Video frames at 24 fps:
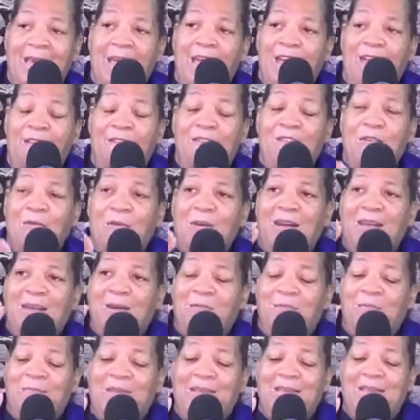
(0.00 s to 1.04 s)
If you will
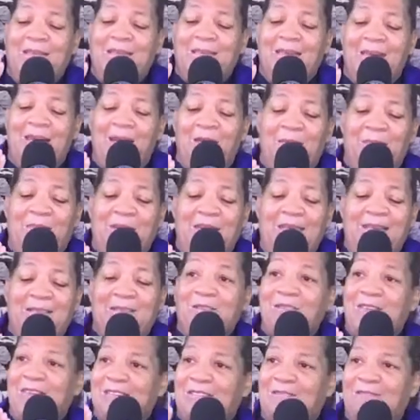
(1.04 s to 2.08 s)
obey, obey to
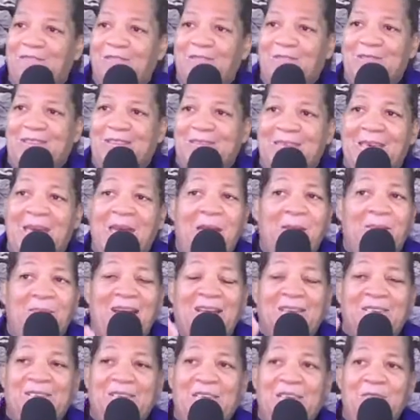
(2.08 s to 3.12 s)
his voice.
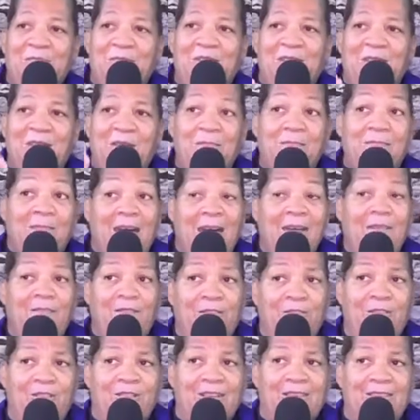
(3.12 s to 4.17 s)
My sheep will hear my
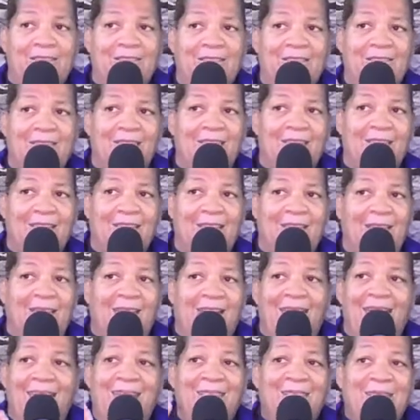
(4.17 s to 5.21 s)
voice
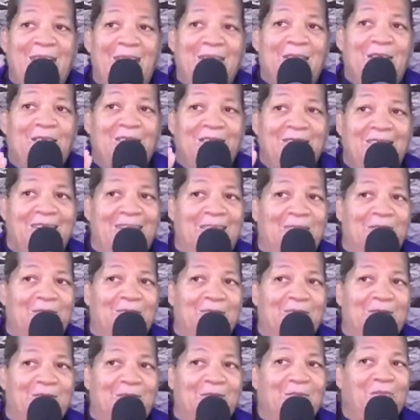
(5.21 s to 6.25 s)
uh-huh. and not another
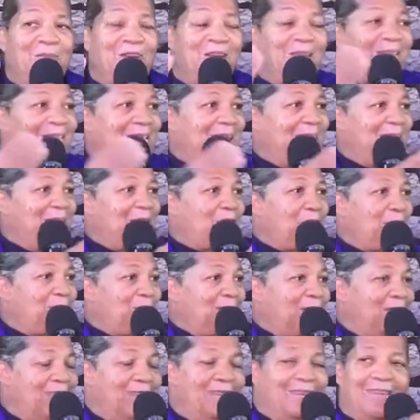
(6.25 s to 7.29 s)
will they
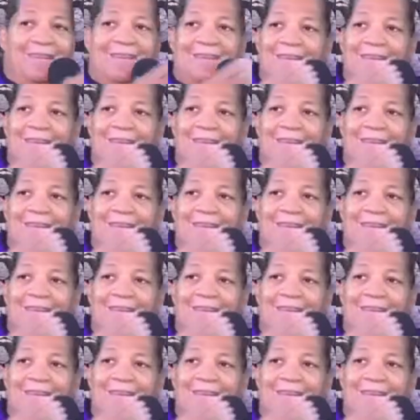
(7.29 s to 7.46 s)
obey.